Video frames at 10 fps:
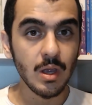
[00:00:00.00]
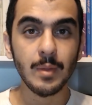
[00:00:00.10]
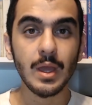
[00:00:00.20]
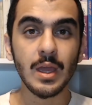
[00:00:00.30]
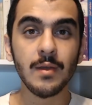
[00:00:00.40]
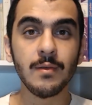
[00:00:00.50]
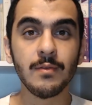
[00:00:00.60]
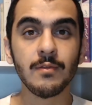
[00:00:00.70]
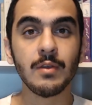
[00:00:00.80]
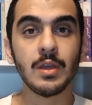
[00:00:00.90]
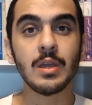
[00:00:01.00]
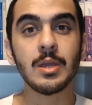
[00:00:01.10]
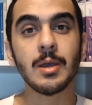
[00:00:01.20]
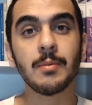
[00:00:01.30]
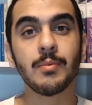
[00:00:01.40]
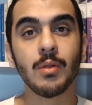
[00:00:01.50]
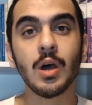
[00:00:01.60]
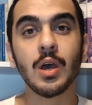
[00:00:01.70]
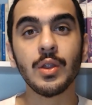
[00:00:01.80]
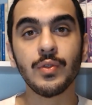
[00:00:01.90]
If we
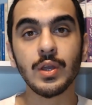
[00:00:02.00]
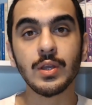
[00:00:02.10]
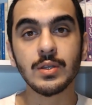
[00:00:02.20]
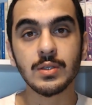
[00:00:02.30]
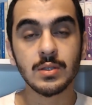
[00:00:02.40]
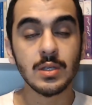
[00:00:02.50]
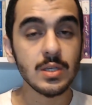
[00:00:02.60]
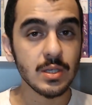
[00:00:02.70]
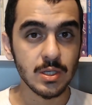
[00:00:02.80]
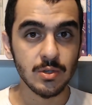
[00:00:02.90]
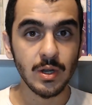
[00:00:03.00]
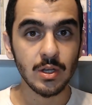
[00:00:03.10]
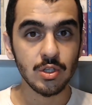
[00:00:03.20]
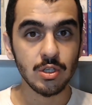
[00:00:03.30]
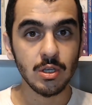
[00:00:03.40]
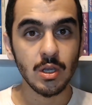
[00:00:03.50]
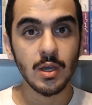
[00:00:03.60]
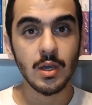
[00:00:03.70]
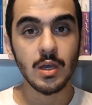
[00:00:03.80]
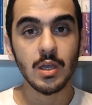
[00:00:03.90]
apply this strategy
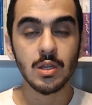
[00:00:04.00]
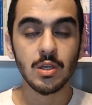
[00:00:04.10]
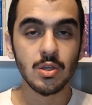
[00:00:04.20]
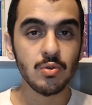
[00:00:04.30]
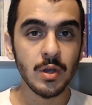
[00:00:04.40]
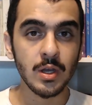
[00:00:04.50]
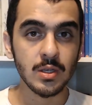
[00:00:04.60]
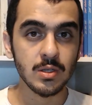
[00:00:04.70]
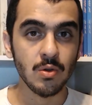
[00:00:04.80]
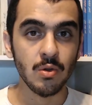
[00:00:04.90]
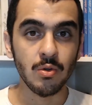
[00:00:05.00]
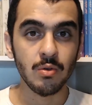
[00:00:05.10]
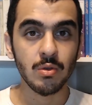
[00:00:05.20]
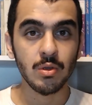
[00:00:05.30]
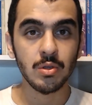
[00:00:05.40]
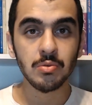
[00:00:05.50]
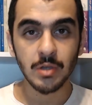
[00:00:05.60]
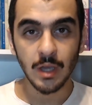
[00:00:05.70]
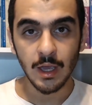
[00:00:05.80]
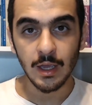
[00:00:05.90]
in the US or
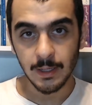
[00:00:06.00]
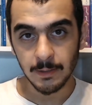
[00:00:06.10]
UK,